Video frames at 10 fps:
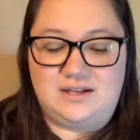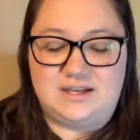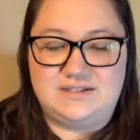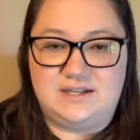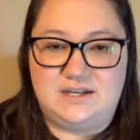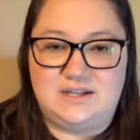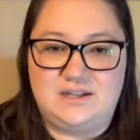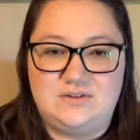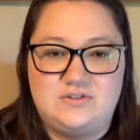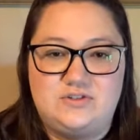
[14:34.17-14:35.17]
like I said, and
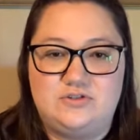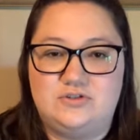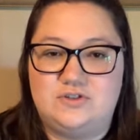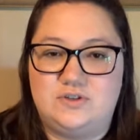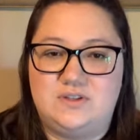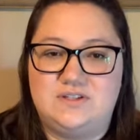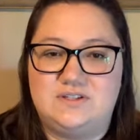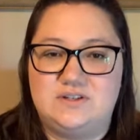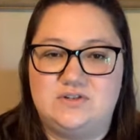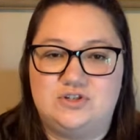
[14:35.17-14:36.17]
these, so
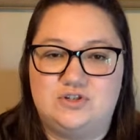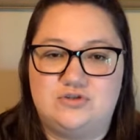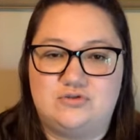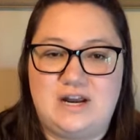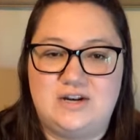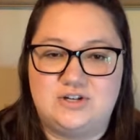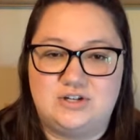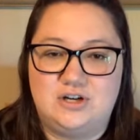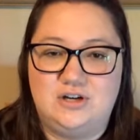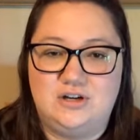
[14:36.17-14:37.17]
this, you just
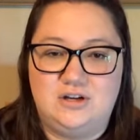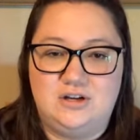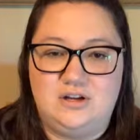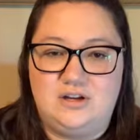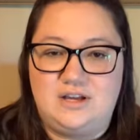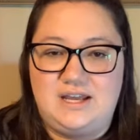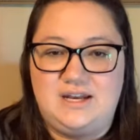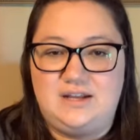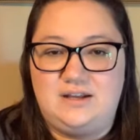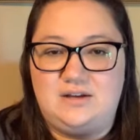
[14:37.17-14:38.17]
stretch
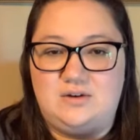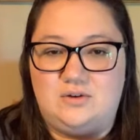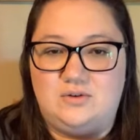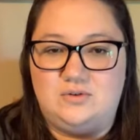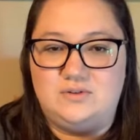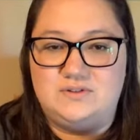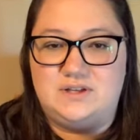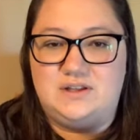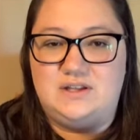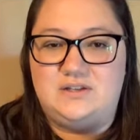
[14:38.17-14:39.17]
and it holds
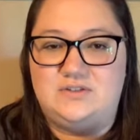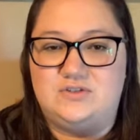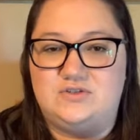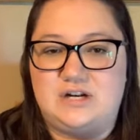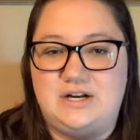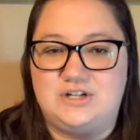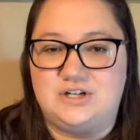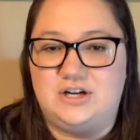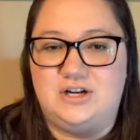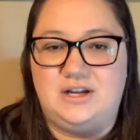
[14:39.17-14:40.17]
and then
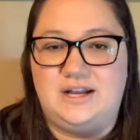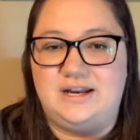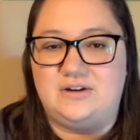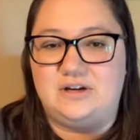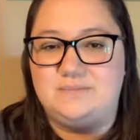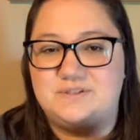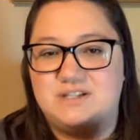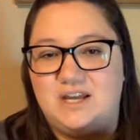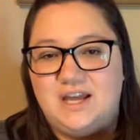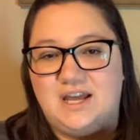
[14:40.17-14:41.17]
stretch and it
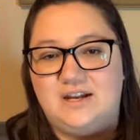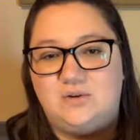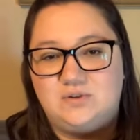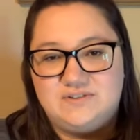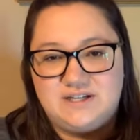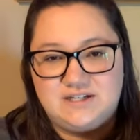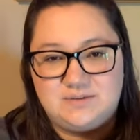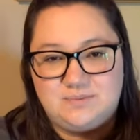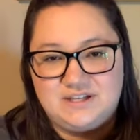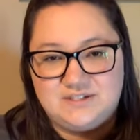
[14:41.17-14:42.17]
grips and holds it
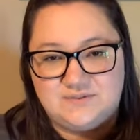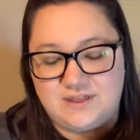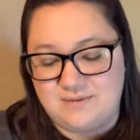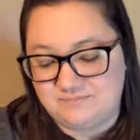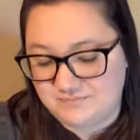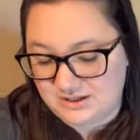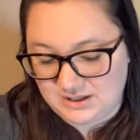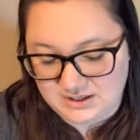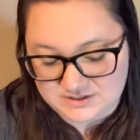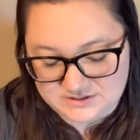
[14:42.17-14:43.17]
into place for them.
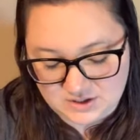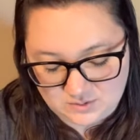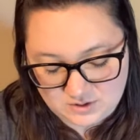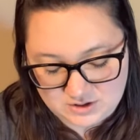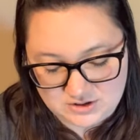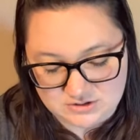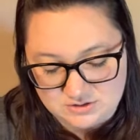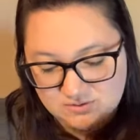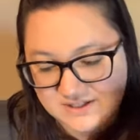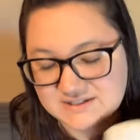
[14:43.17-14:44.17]
So you
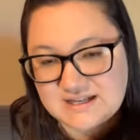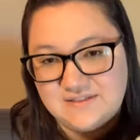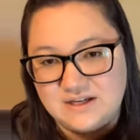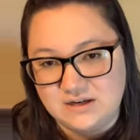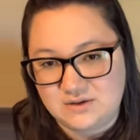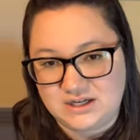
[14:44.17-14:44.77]
do this and then you